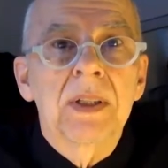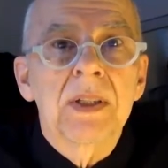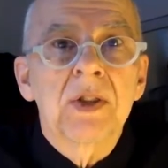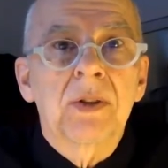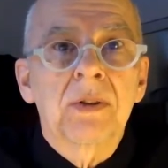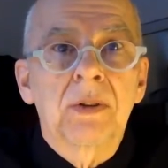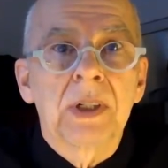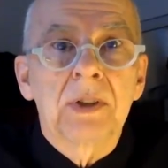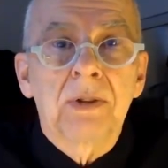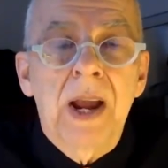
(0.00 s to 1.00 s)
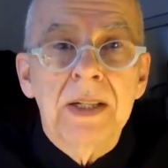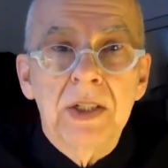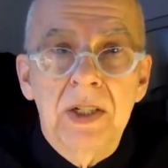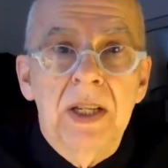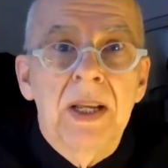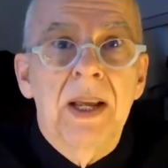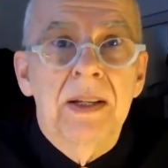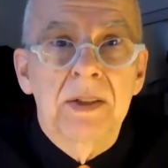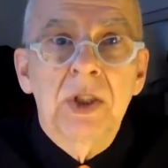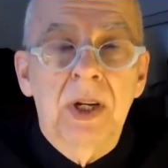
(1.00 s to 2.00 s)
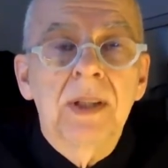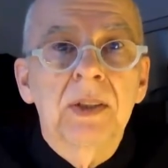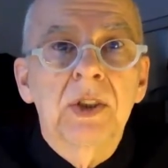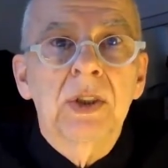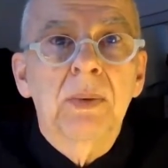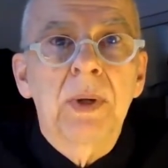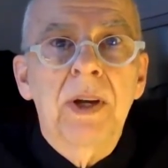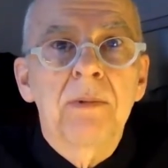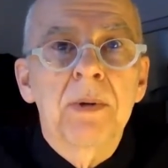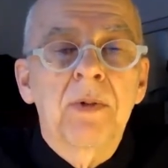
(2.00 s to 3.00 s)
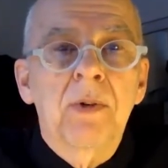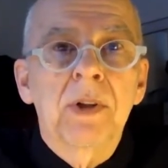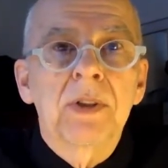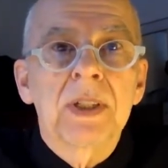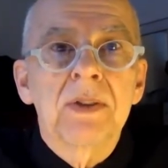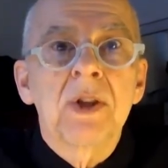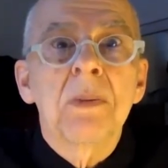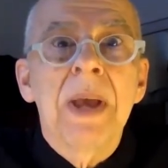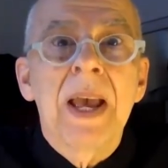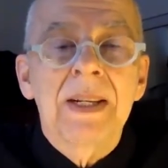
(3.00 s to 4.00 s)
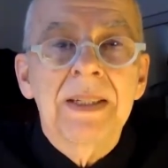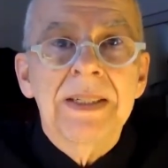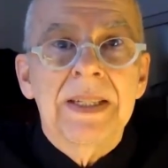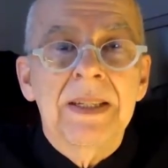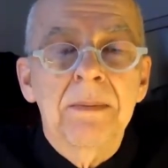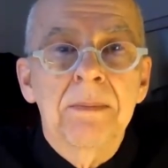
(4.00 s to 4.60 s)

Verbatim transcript: this tr- great tragedy and challenge that we have before us as humanity,